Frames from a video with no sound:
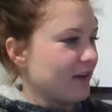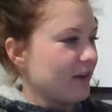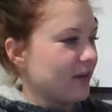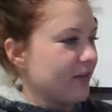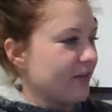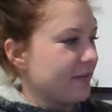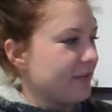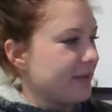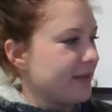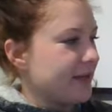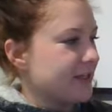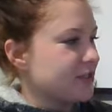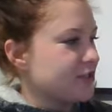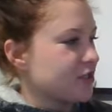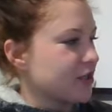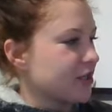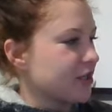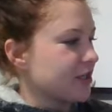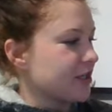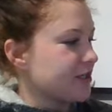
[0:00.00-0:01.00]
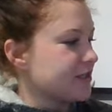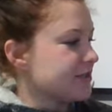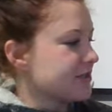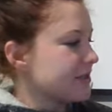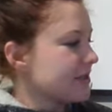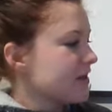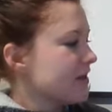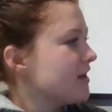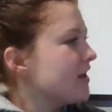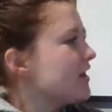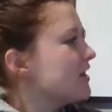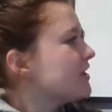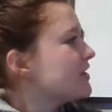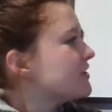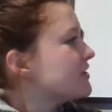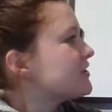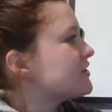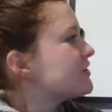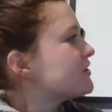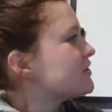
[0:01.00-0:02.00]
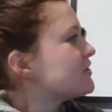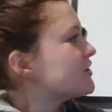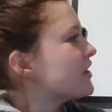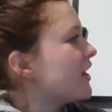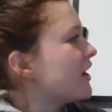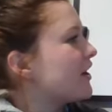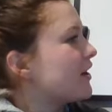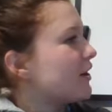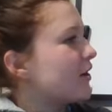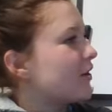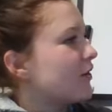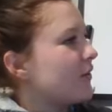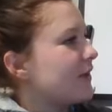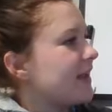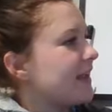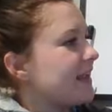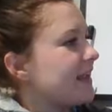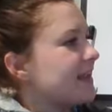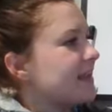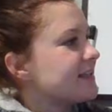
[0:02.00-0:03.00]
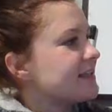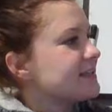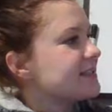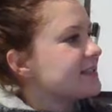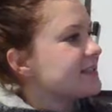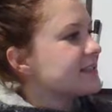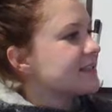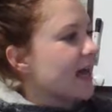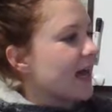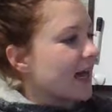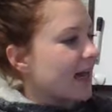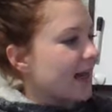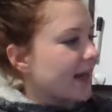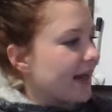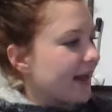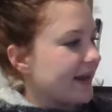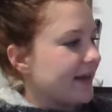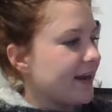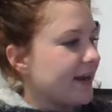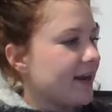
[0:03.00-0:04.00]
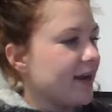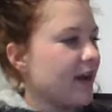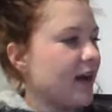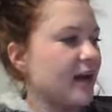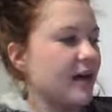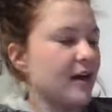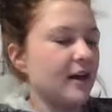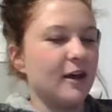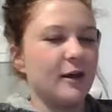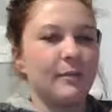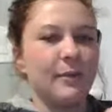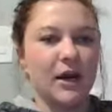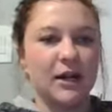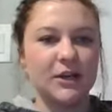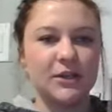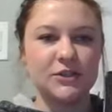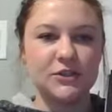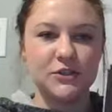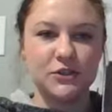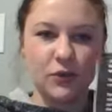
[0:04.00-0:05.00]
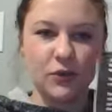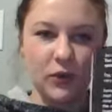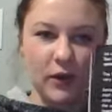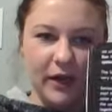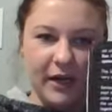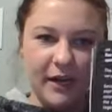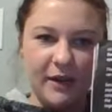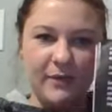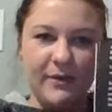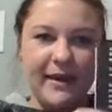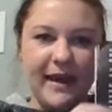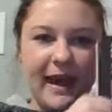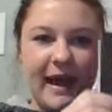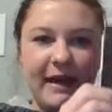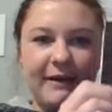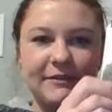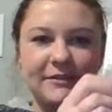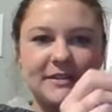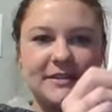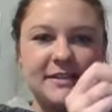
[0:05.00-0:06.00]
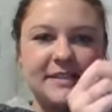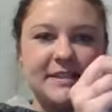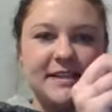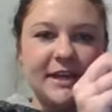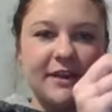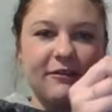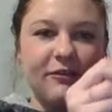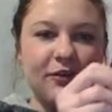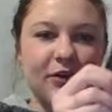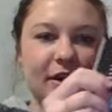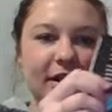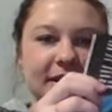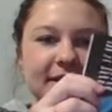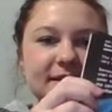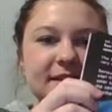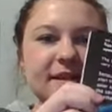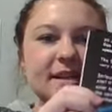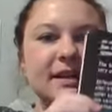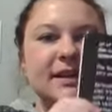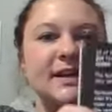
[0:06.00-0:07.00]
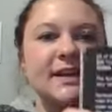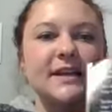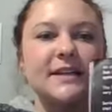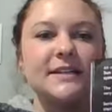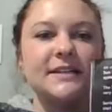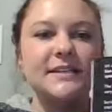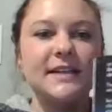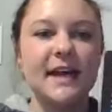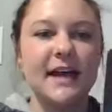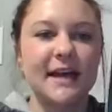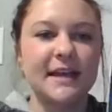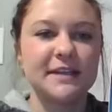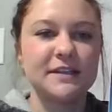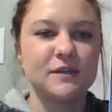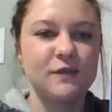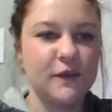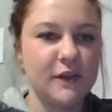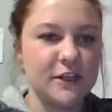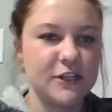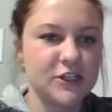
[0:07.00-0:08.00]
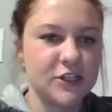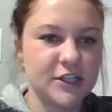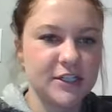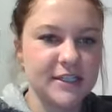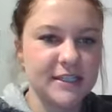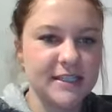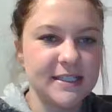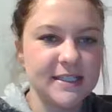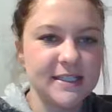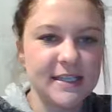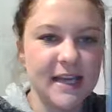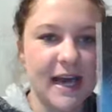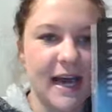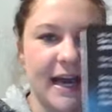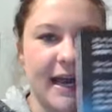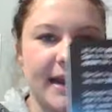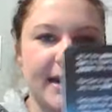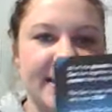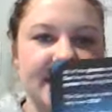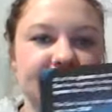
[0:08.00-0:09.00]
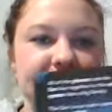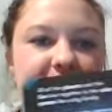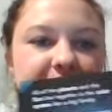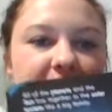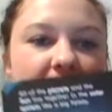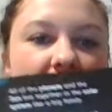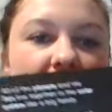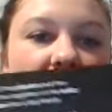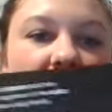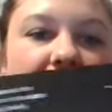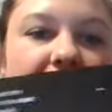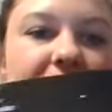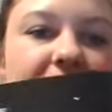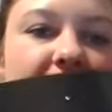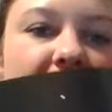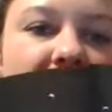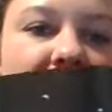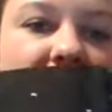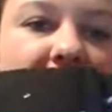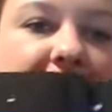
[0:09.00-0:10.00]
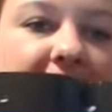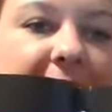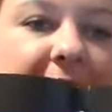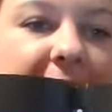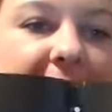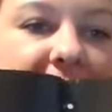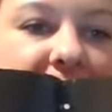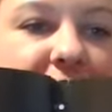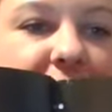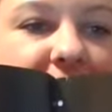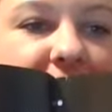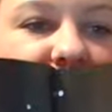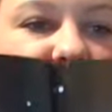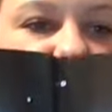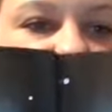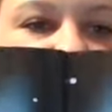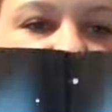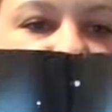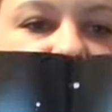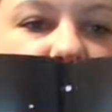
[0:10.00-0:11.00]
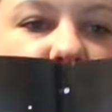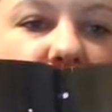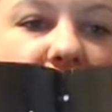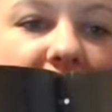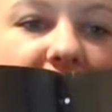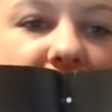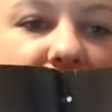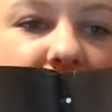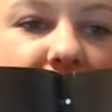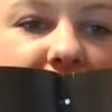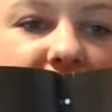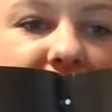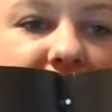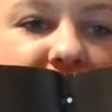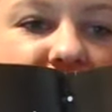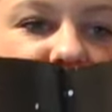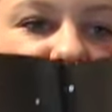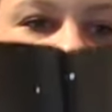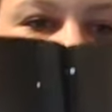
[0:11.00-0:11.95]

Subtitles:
All the pictures. So inside our story, we have different text features inside. It's not like a fiction story where there's